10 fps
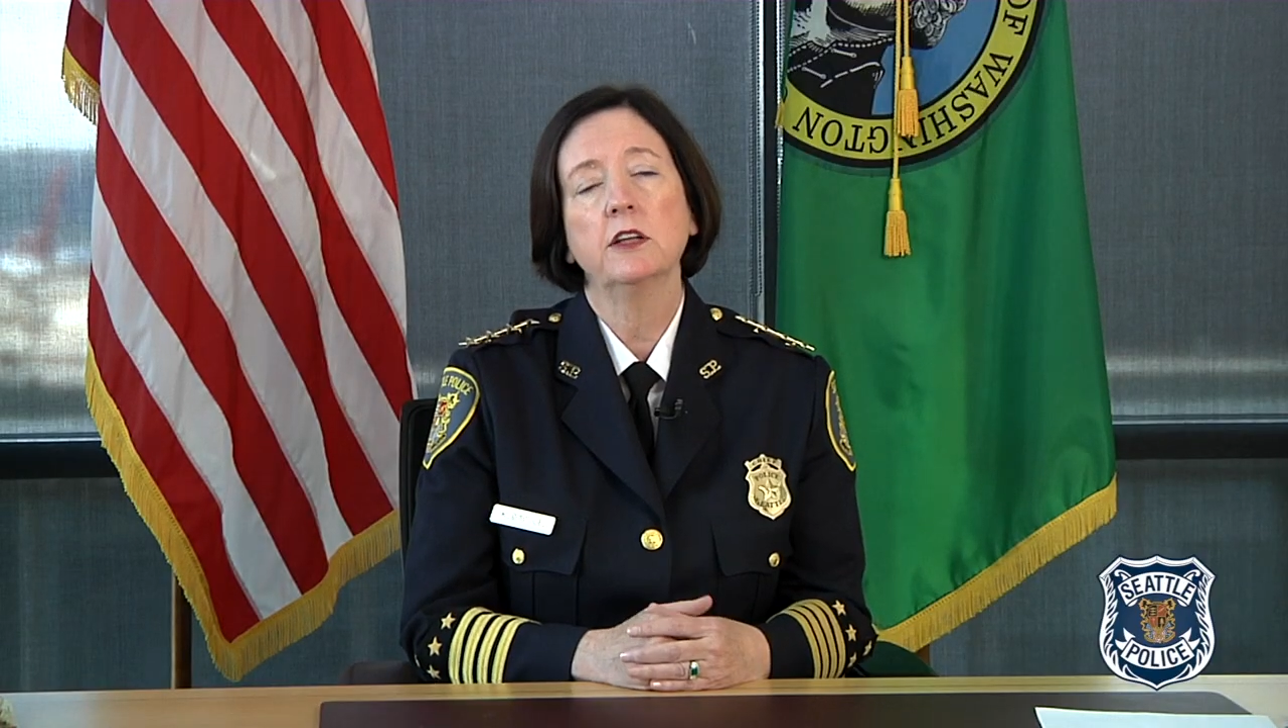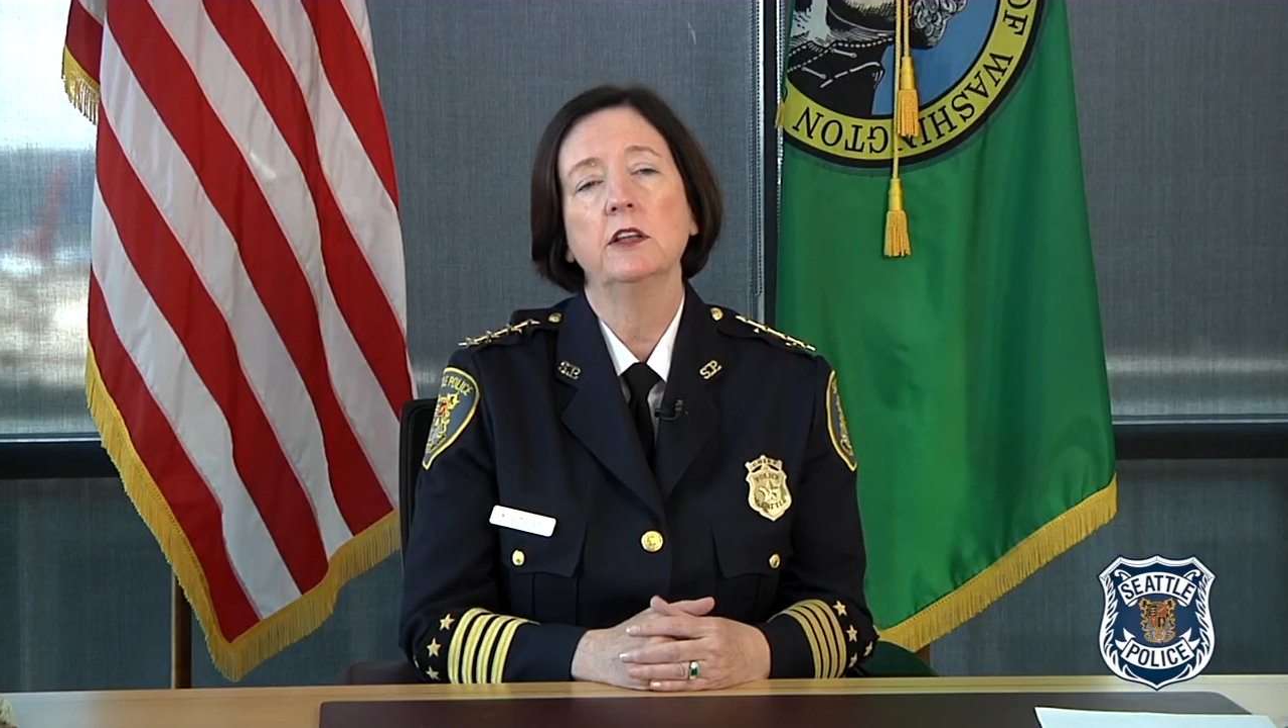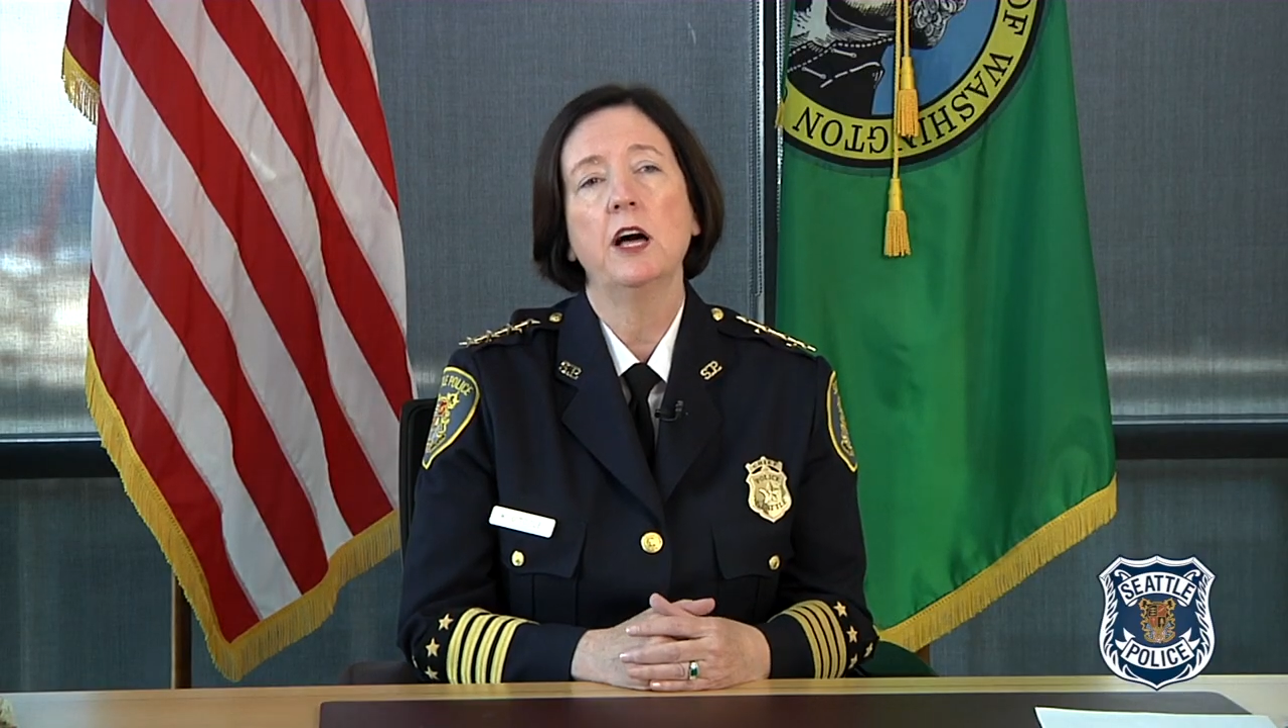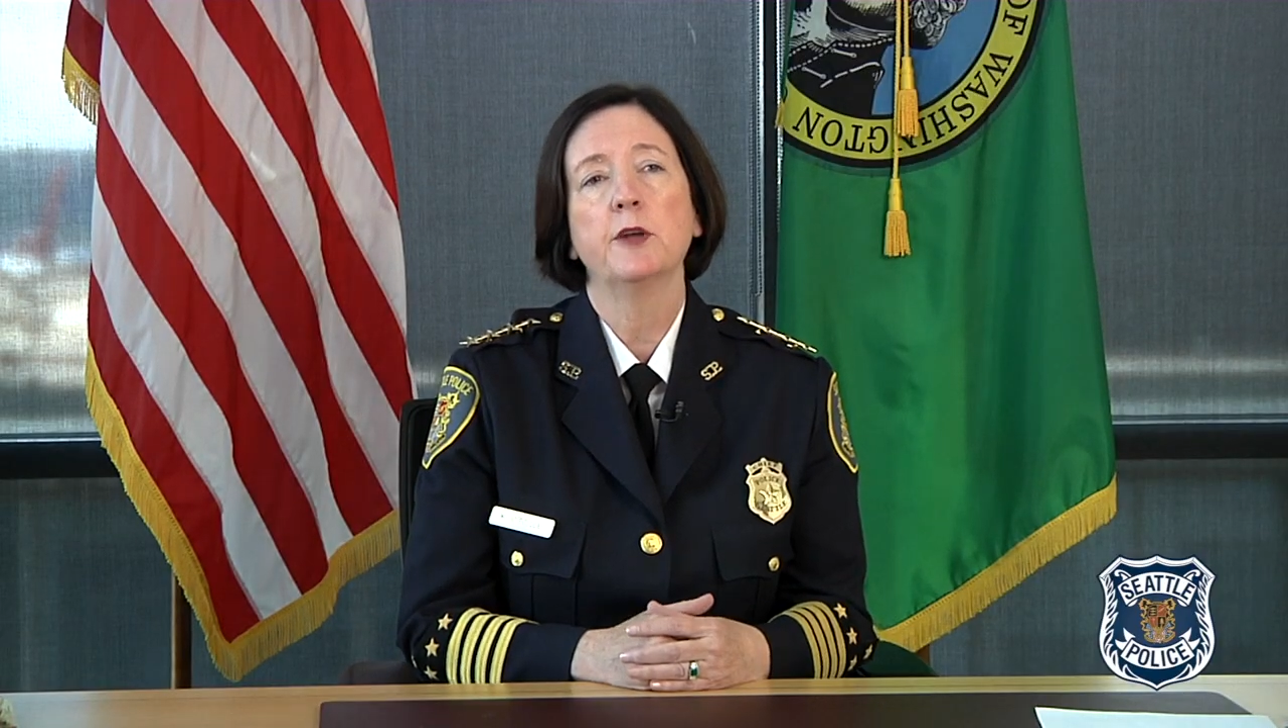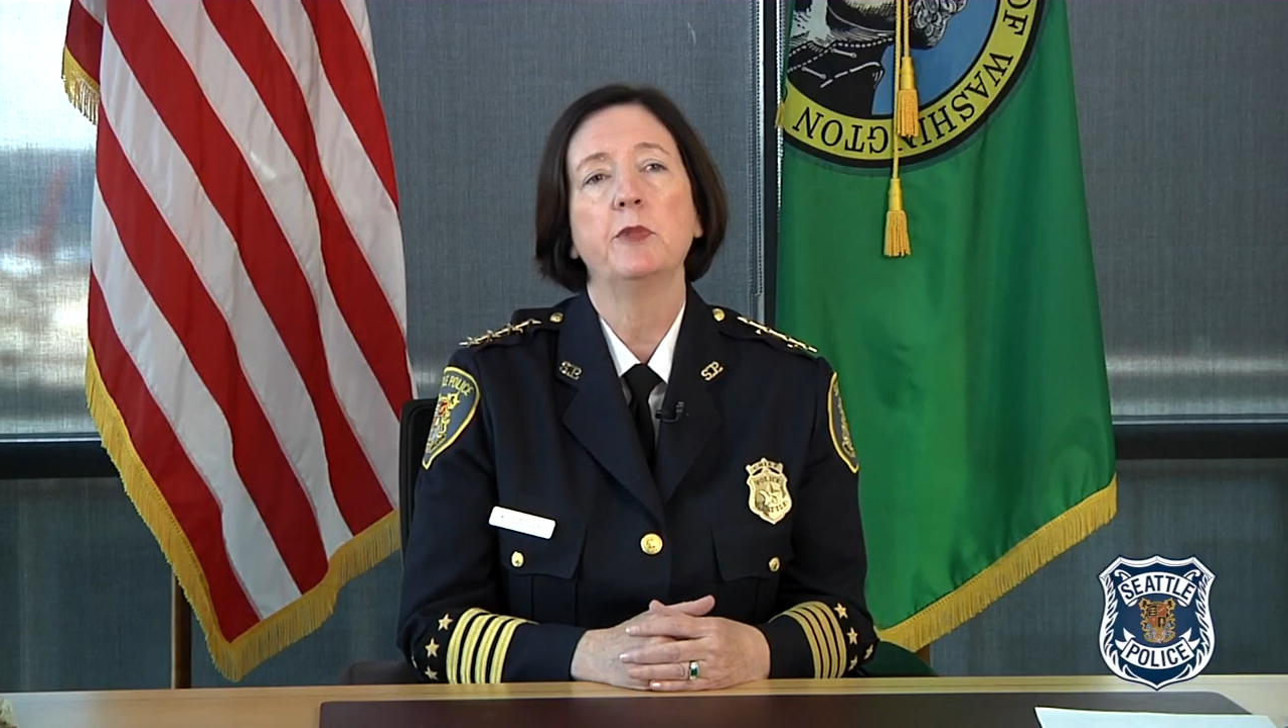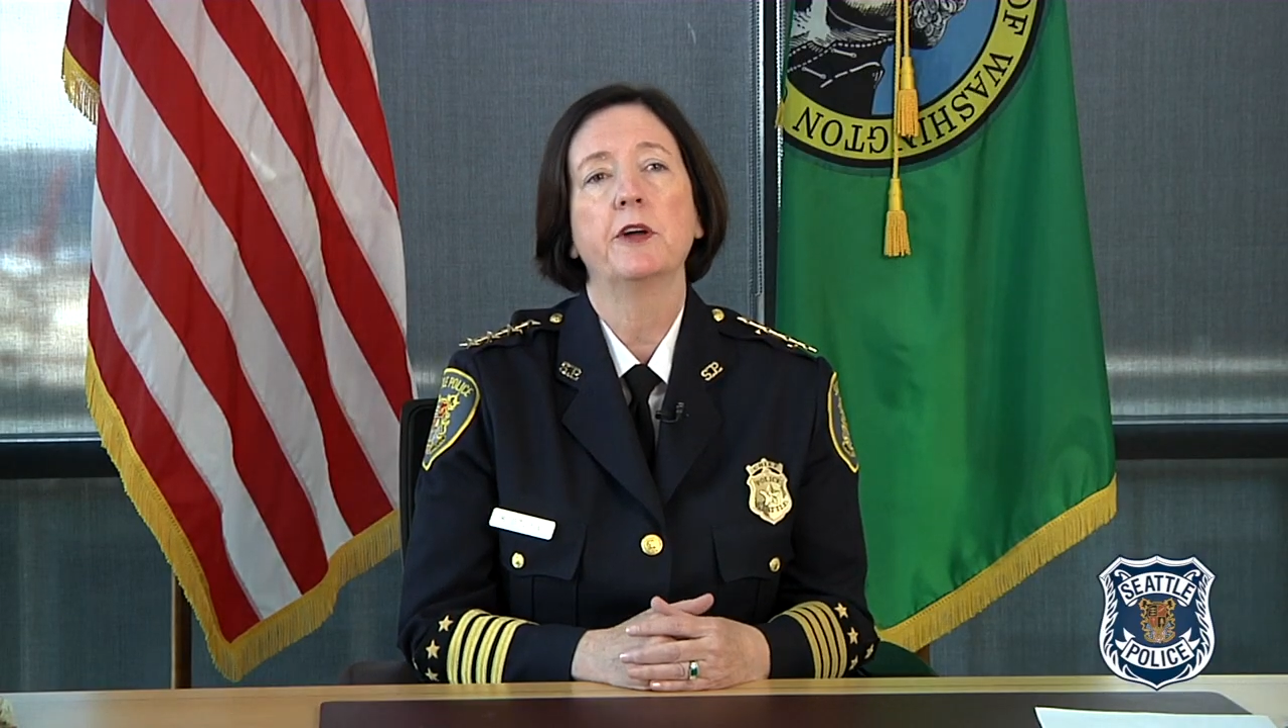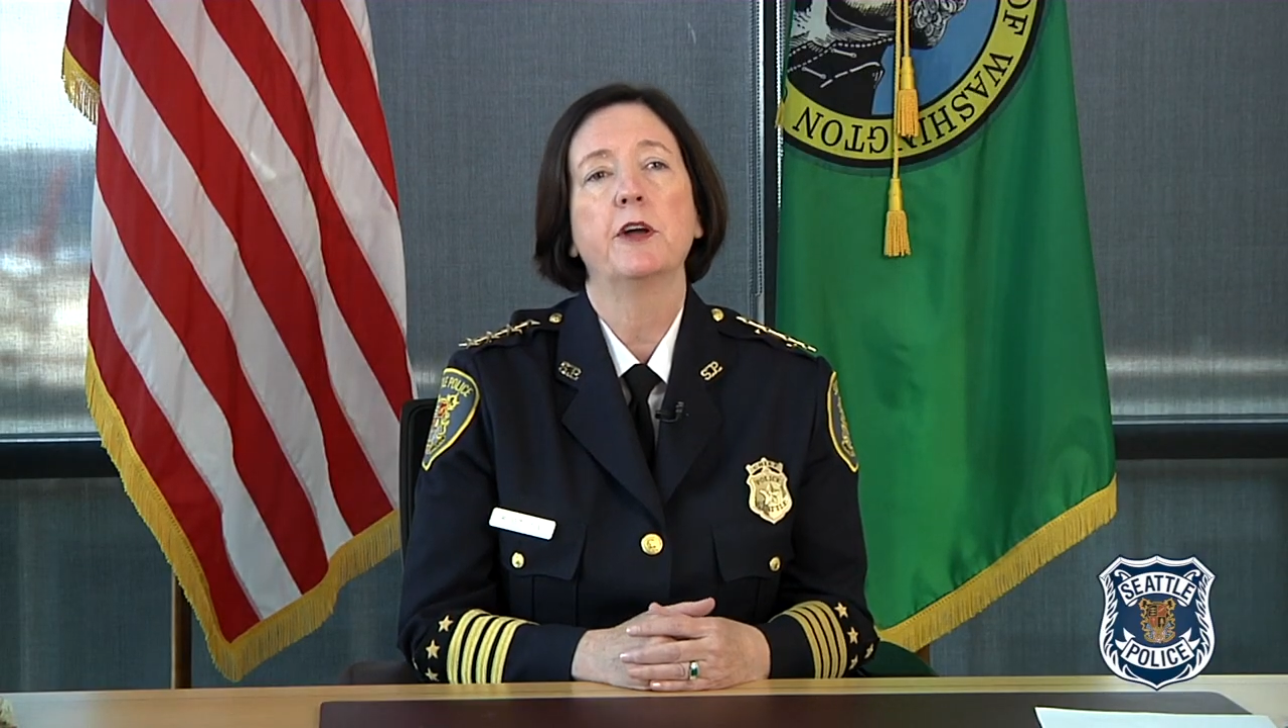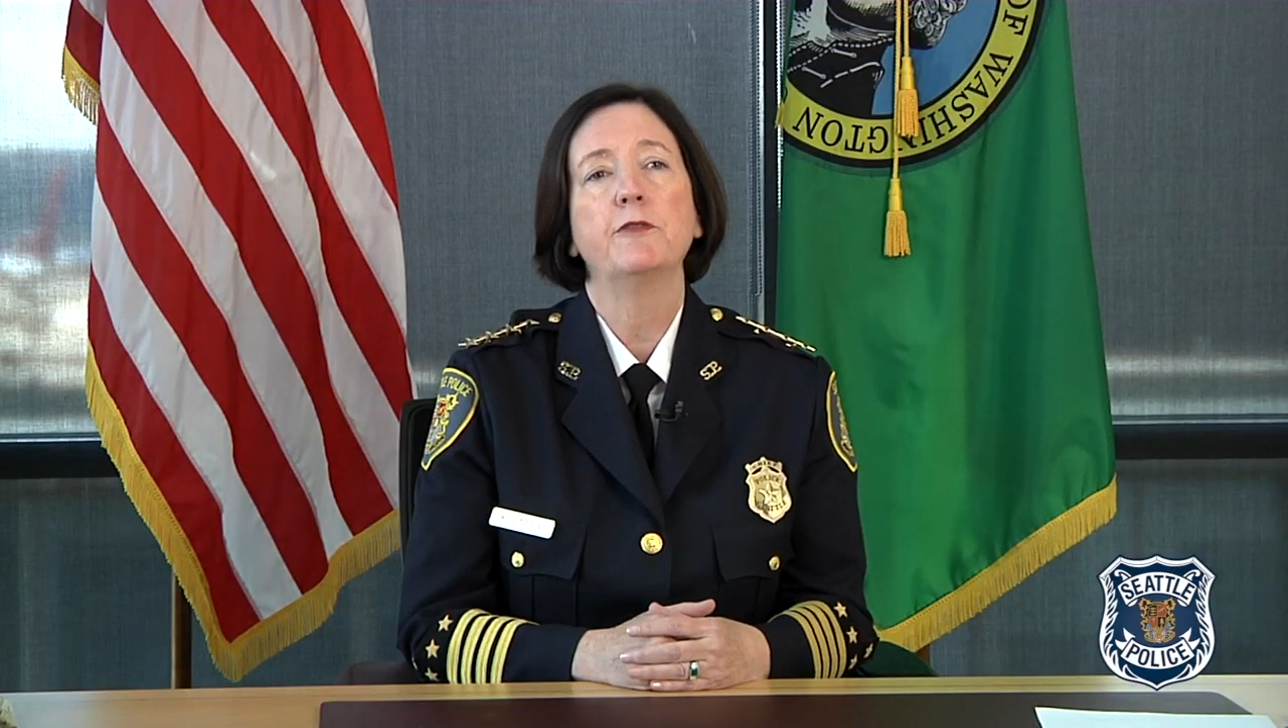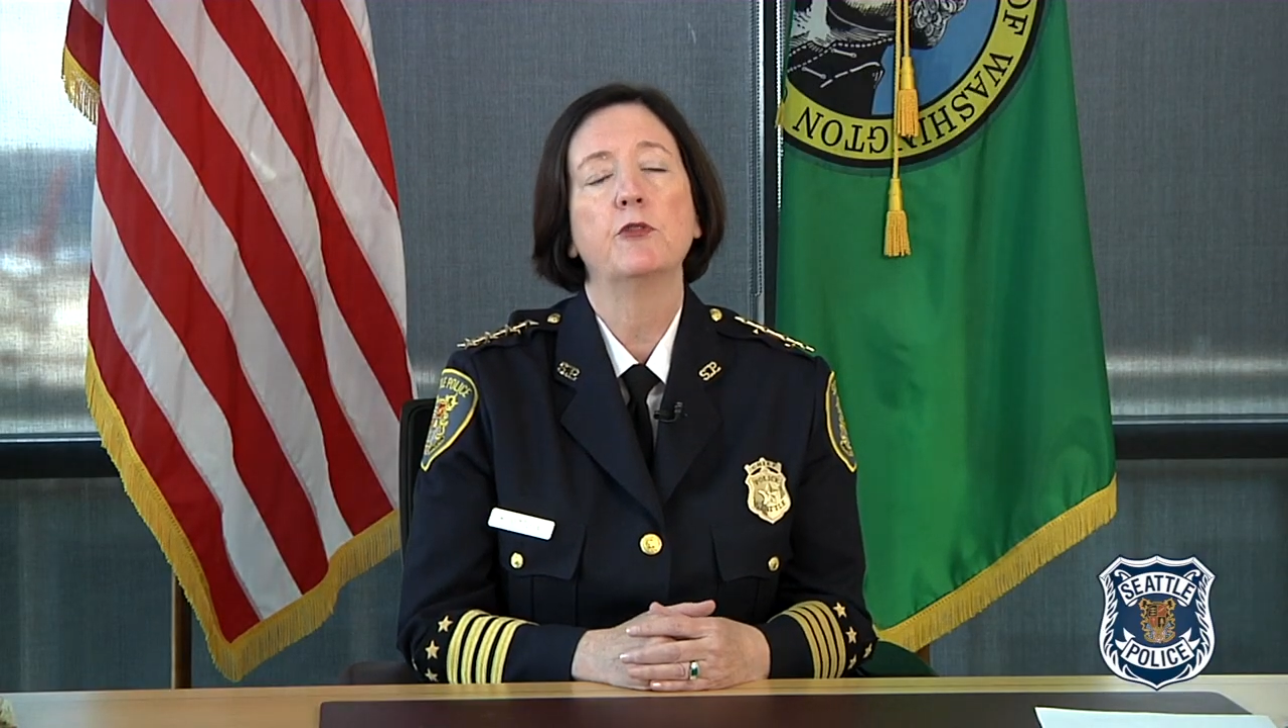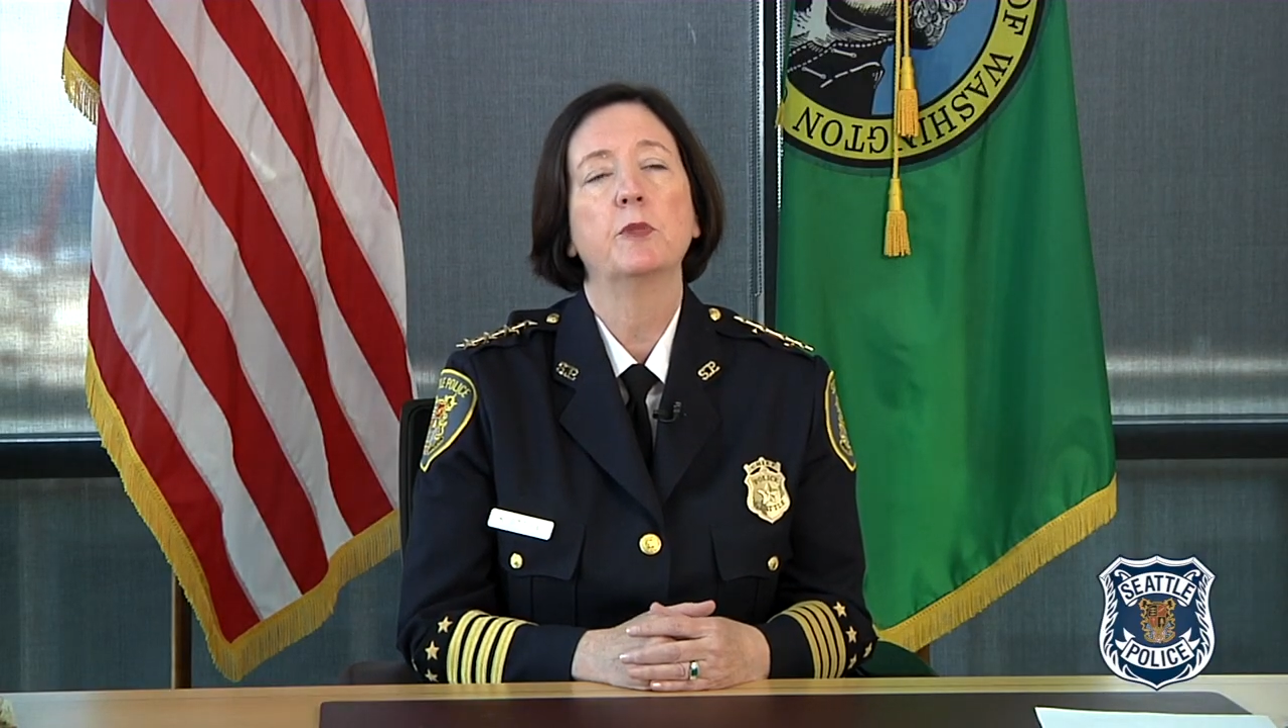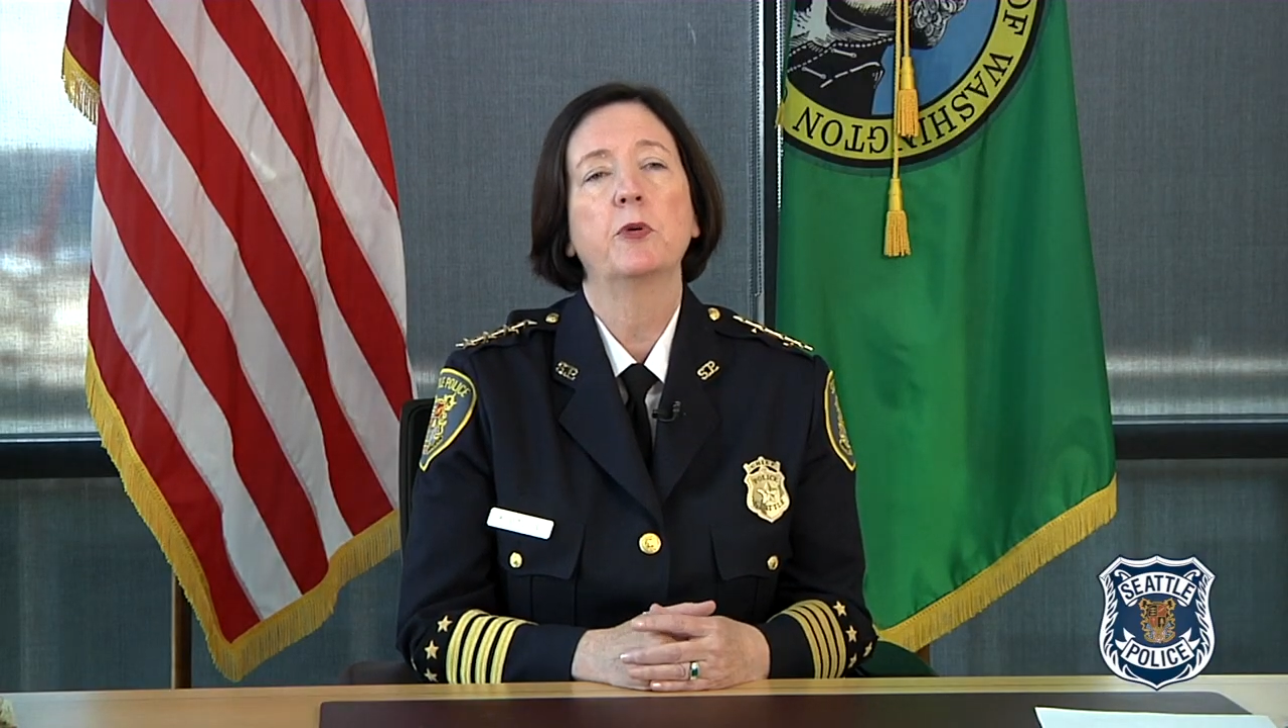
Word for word: a lot about our four